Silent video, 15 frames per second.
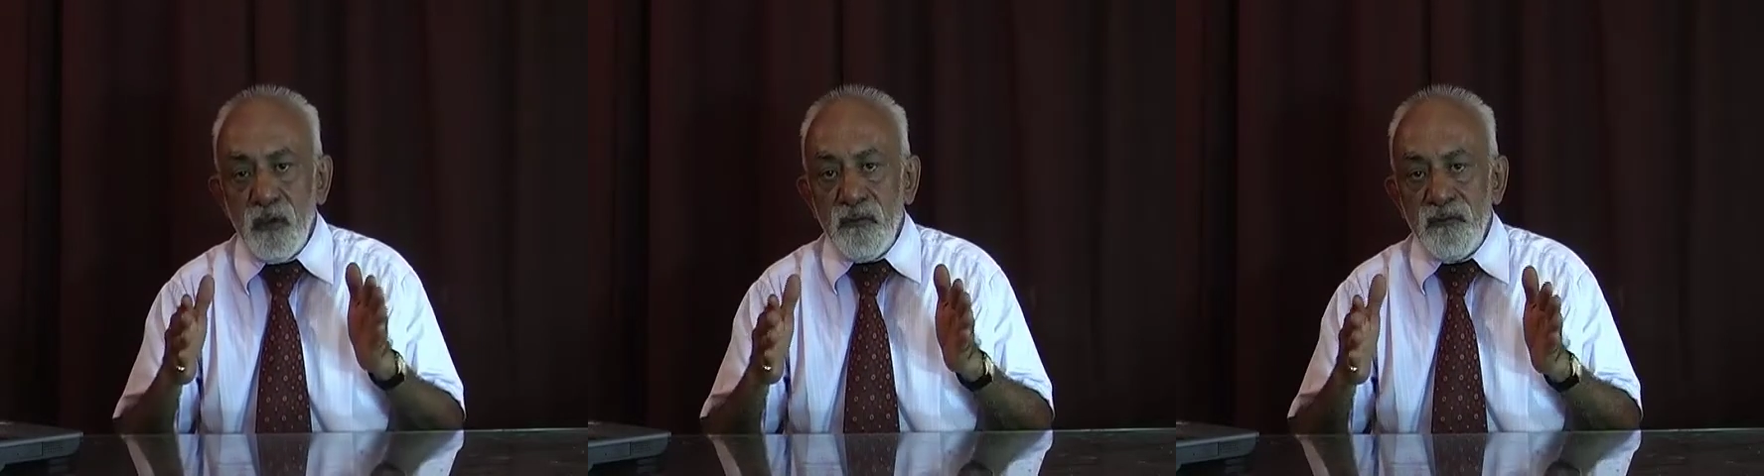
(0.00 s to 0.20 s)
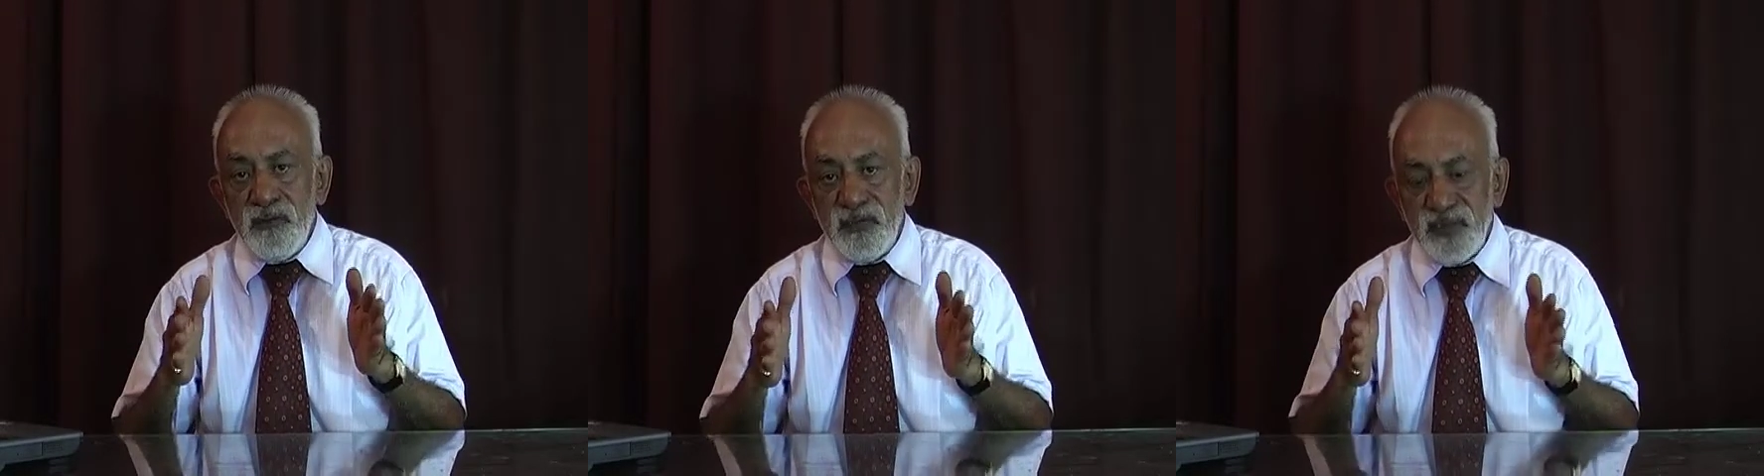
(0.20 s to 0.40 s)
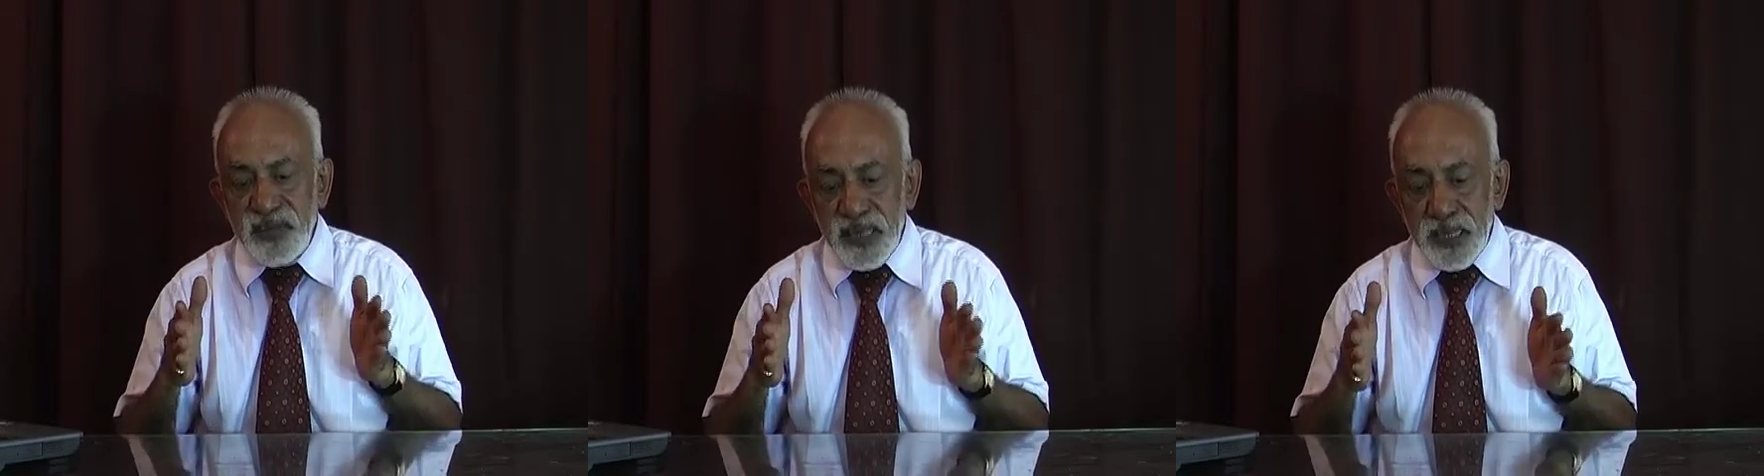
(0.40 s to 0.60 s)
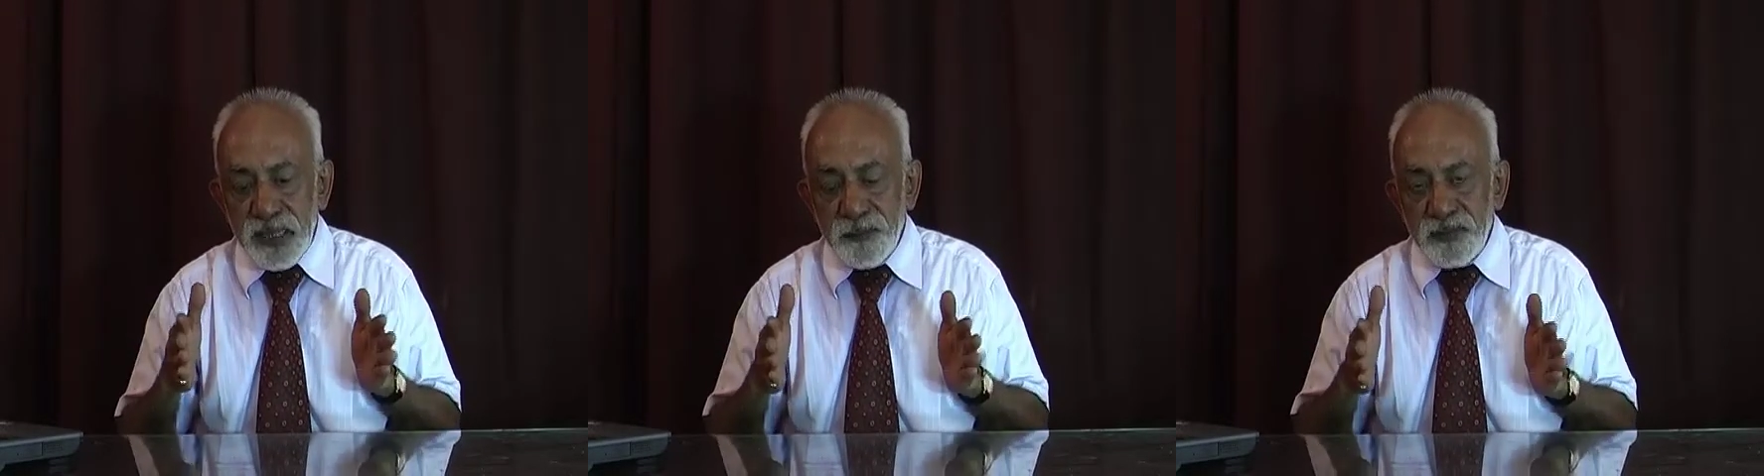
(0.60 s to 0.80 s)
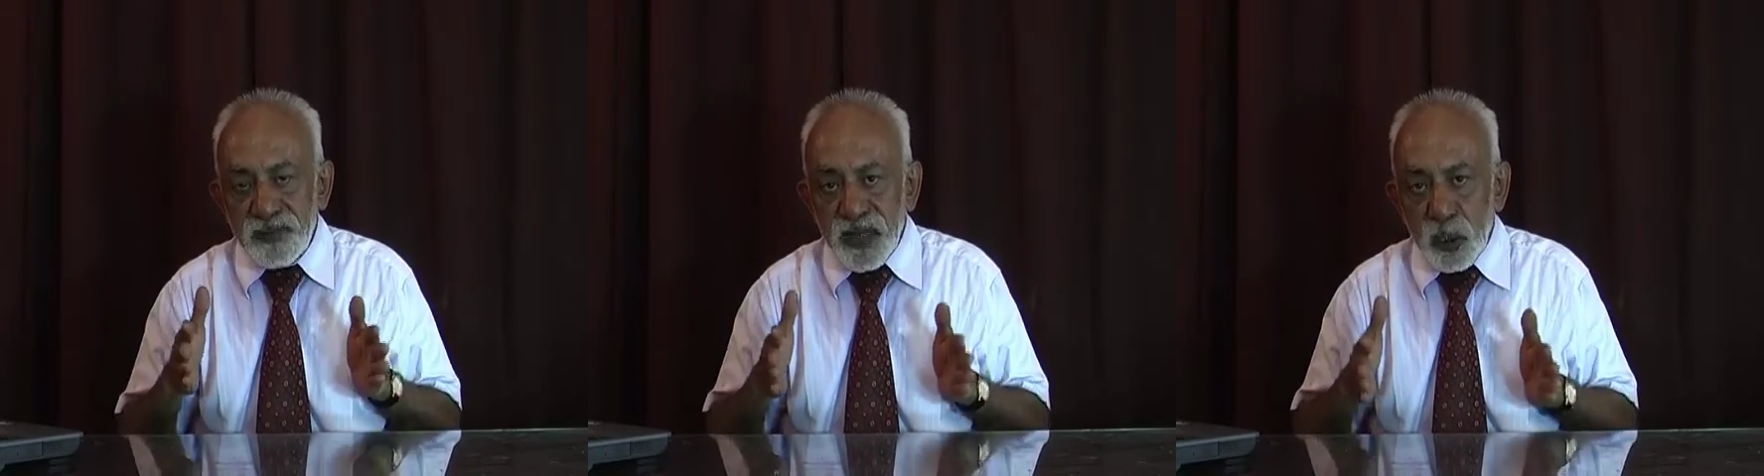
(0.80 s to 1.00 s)

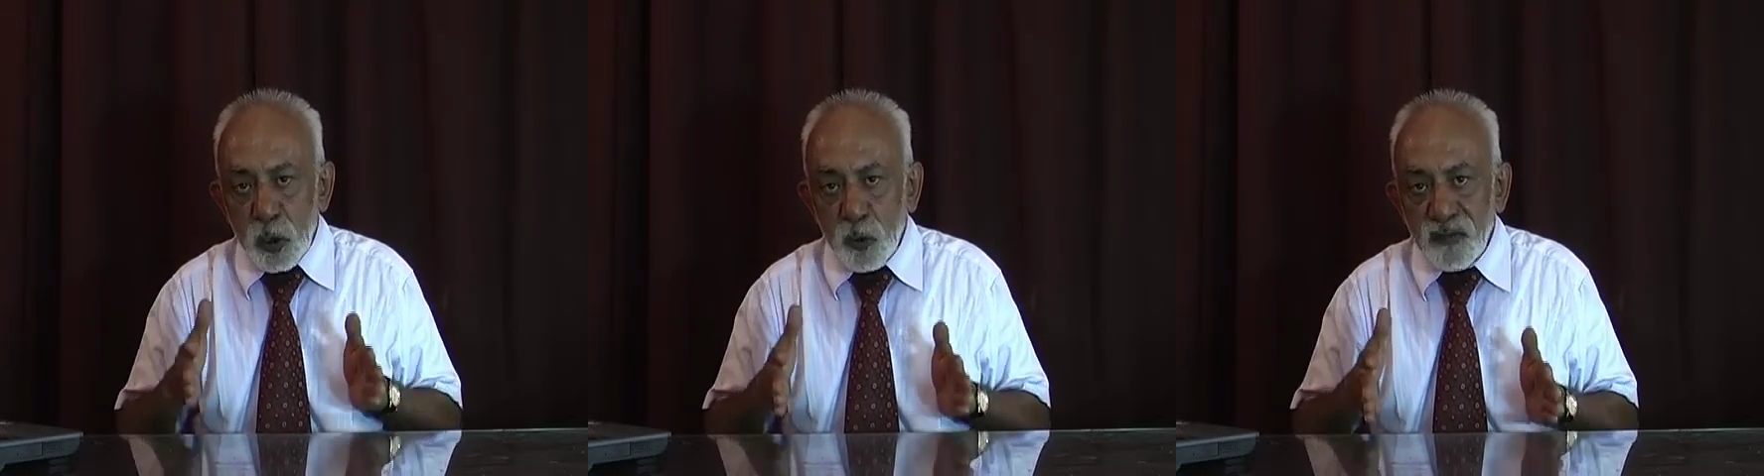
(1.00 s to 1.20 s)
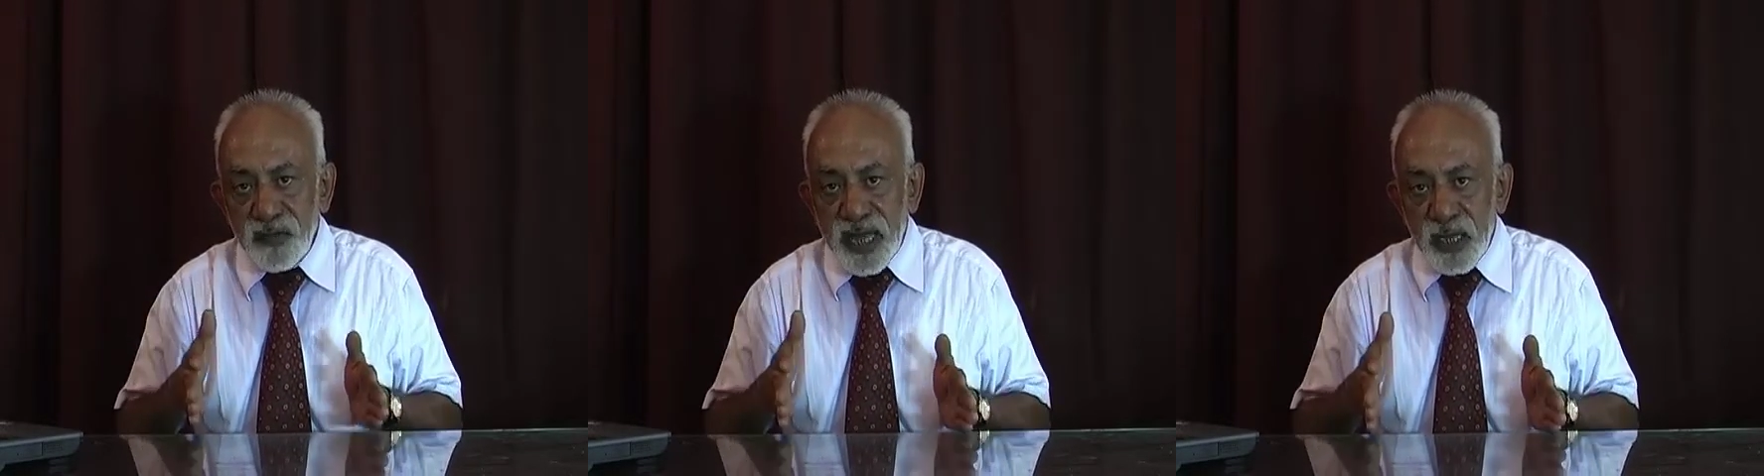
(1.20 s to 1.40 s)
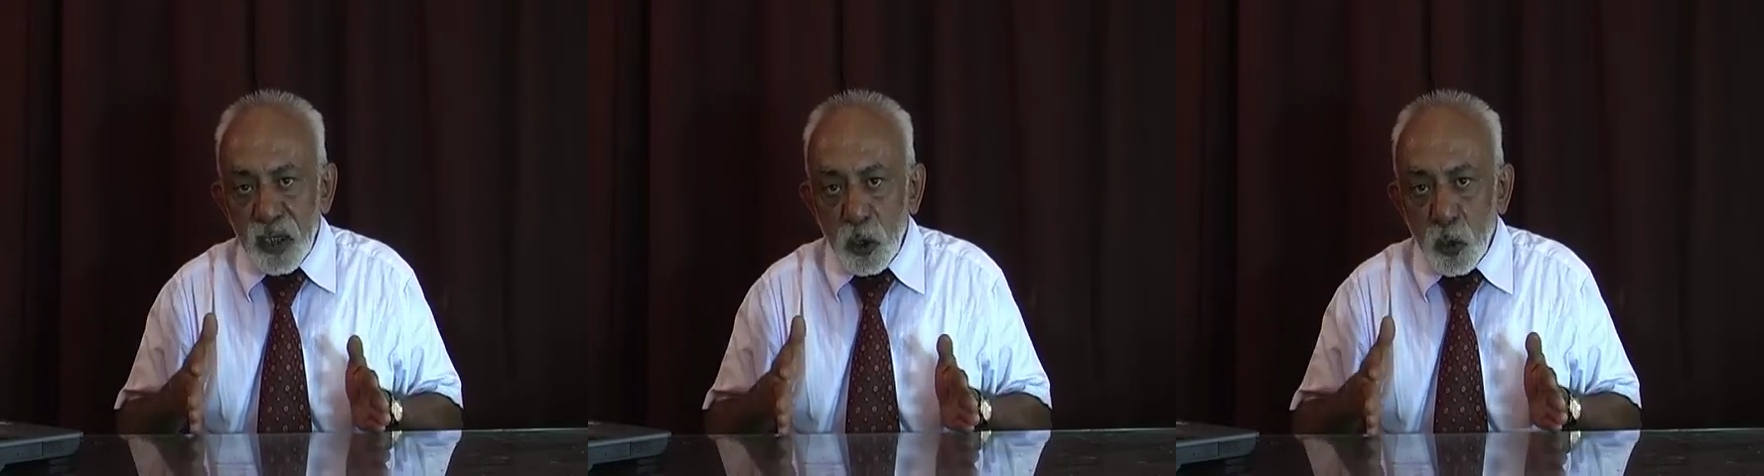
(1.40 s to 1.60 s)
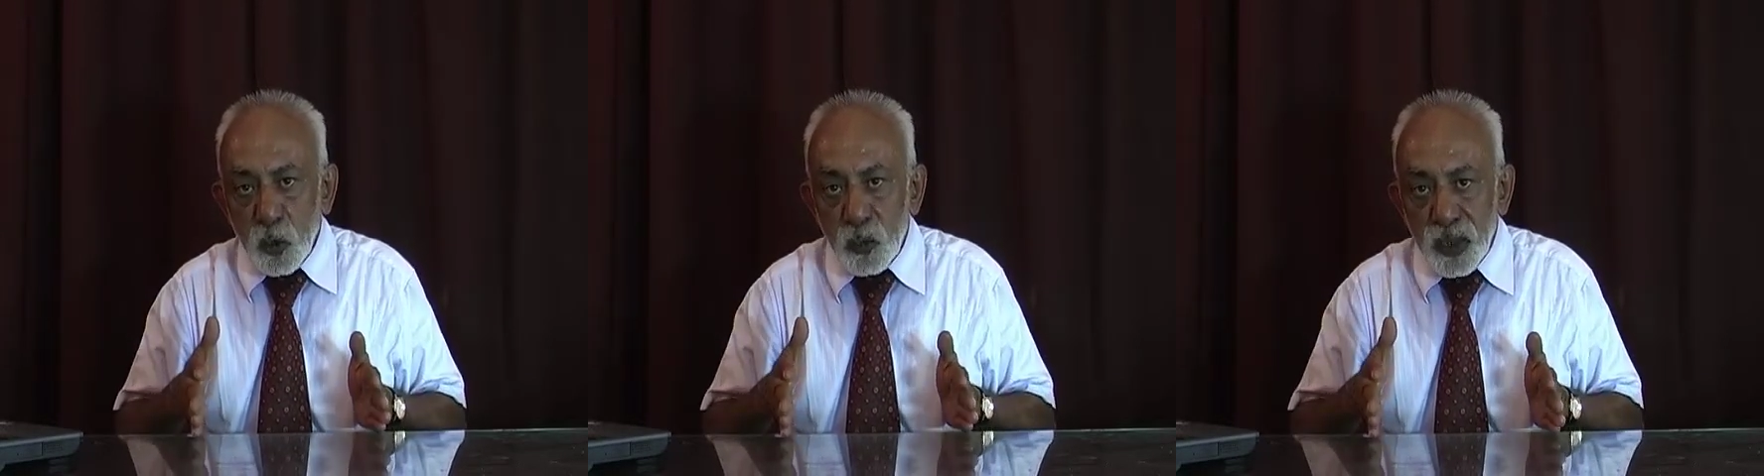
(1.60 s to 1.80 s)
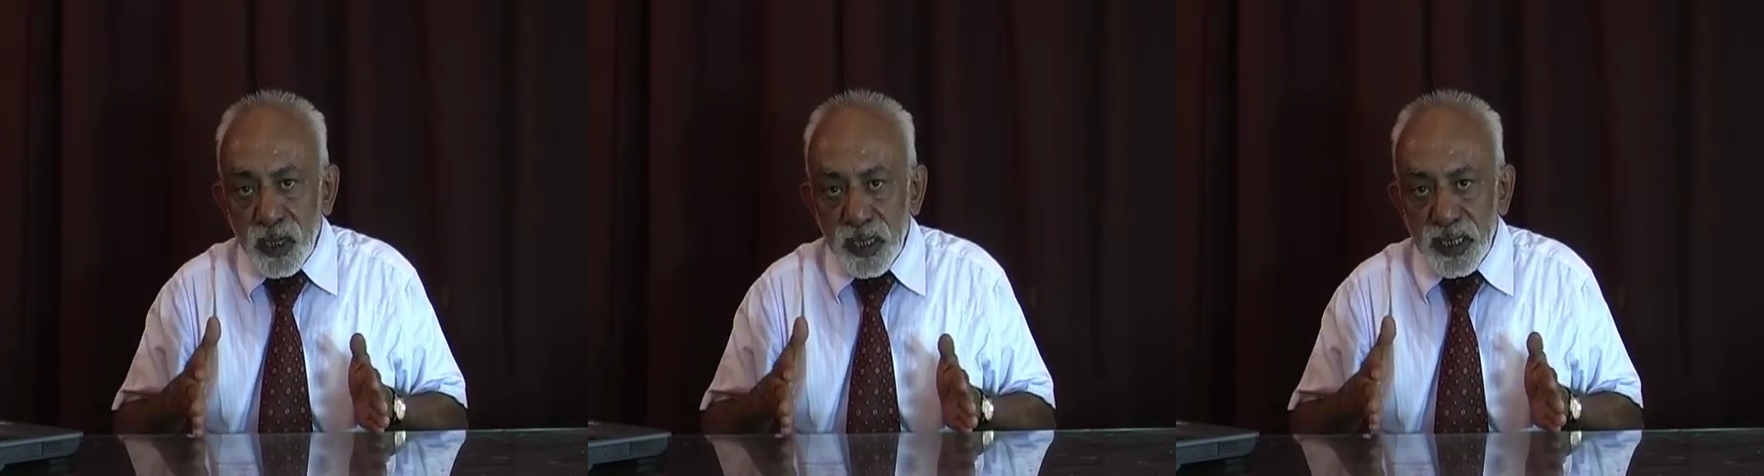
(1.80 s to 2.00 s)
see that you've done your
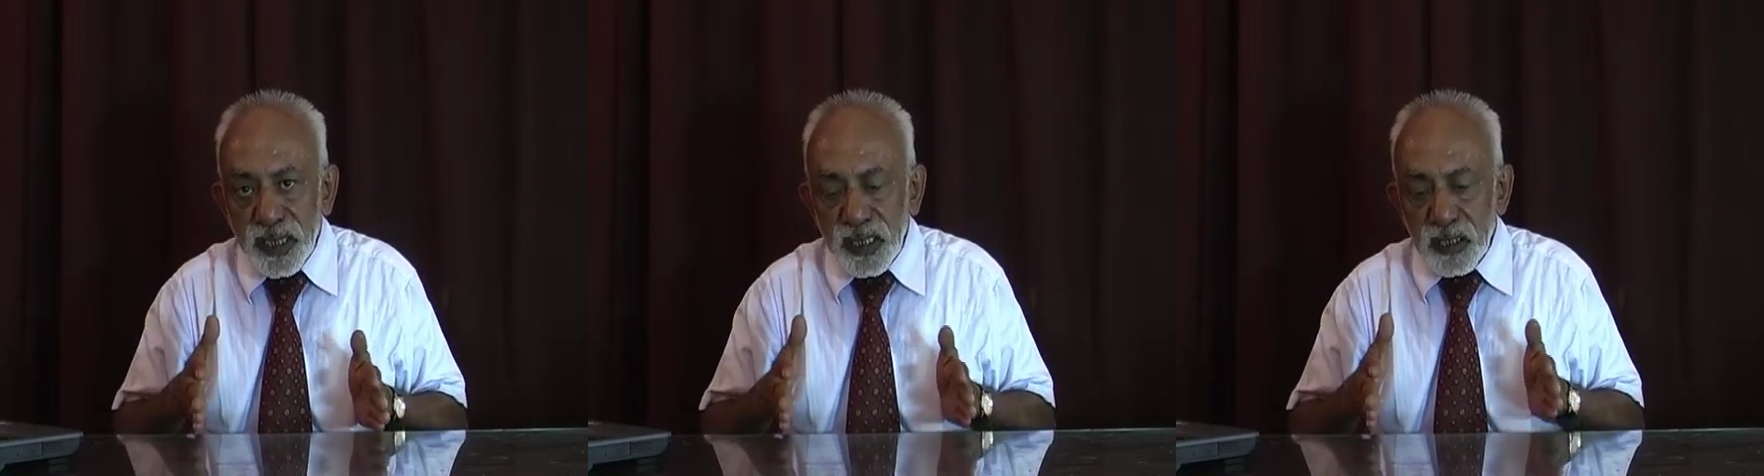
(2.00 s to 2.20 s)
work in